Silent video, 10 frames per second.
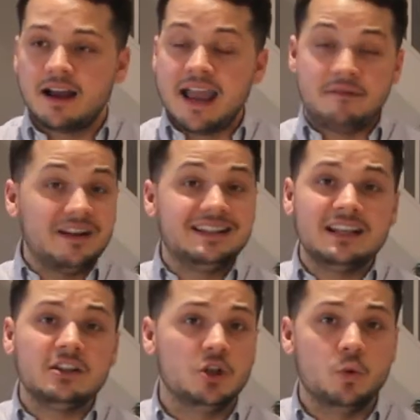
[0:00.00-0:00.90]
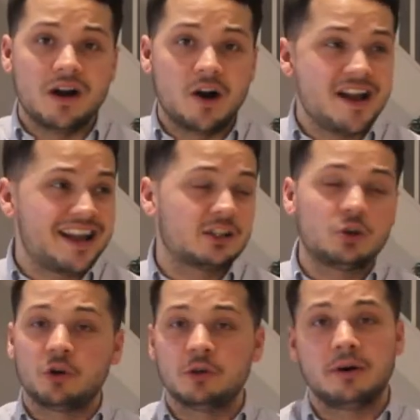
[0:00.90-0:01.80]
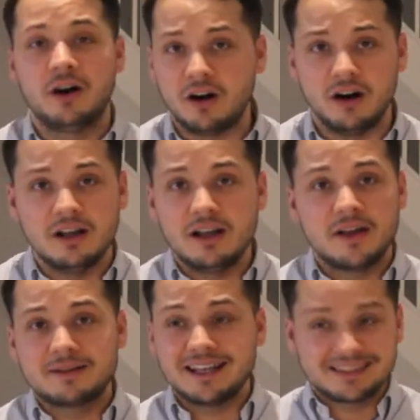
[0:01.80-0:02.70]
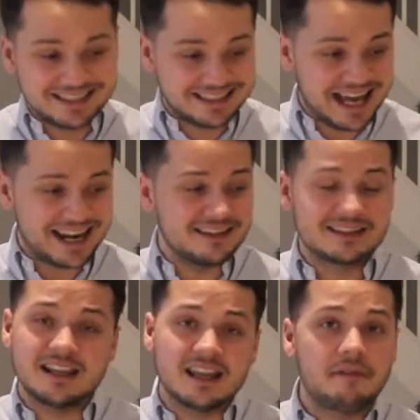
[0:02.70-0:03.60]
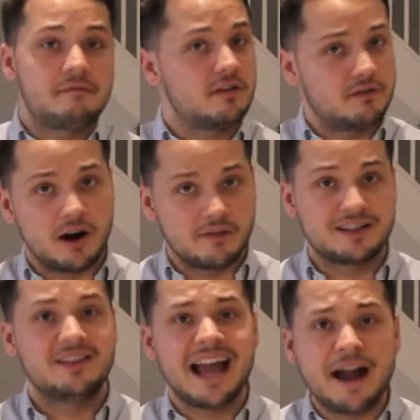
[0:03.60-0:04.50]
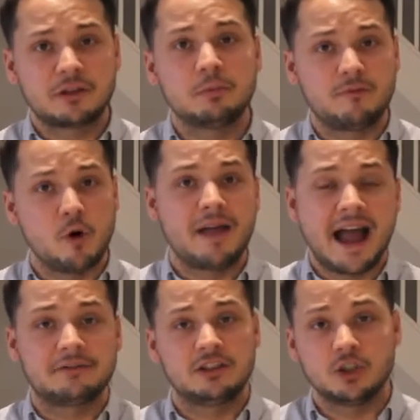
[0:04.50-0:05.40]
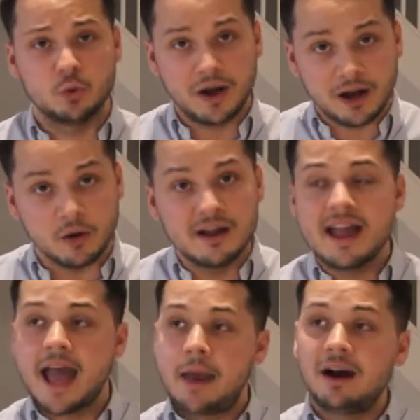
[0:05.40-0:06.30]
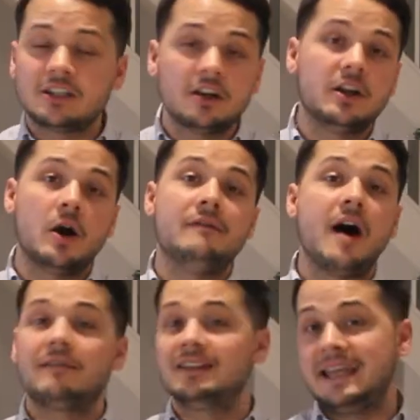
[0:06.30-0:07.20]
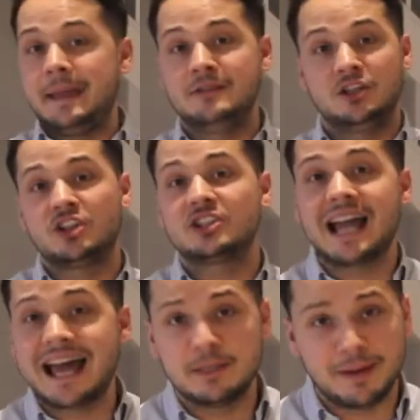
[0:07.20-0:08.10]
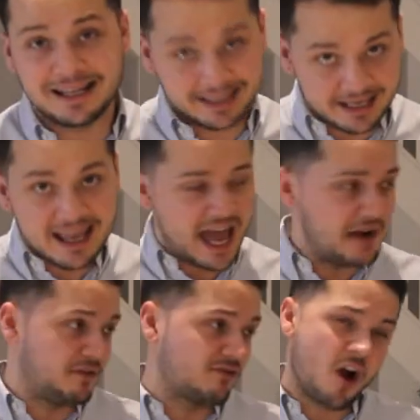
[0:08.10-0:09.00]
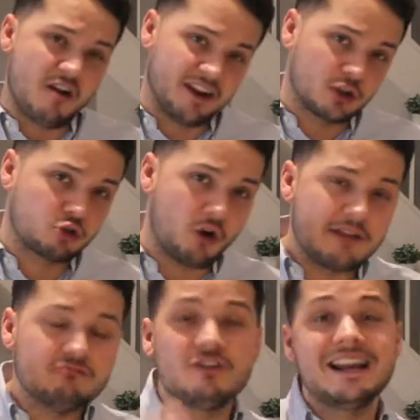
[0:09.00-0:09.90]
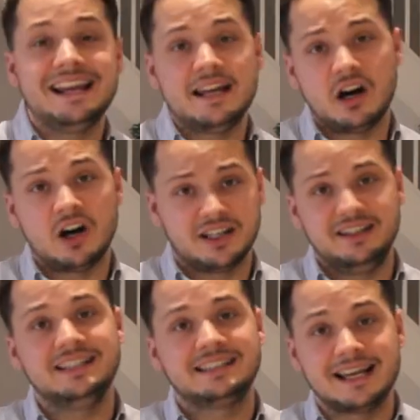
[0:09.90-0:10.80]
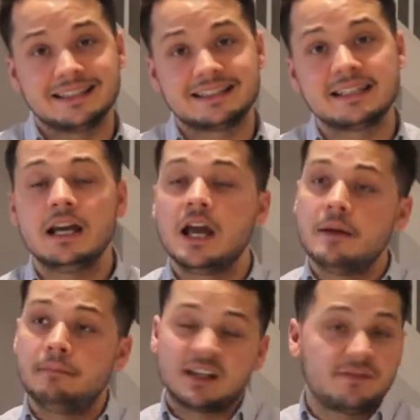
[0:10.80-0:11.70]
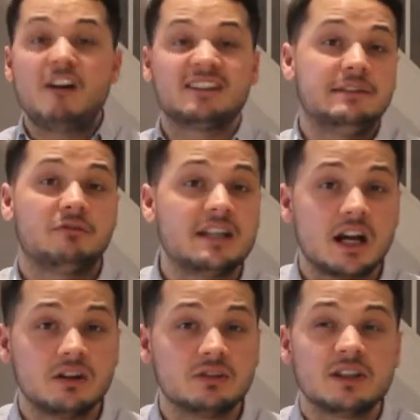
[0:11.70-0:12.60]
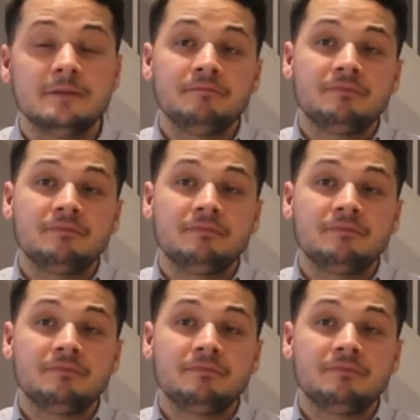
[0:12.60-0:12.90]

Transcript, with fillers: if they didn't do well, they get torn apart. Uh, Italians love Ferraris, they have to perform, they have to do well. And I don't know if other teams are just sandbagging and Ferrari are trying really hard in these tests. But as far as livery goes,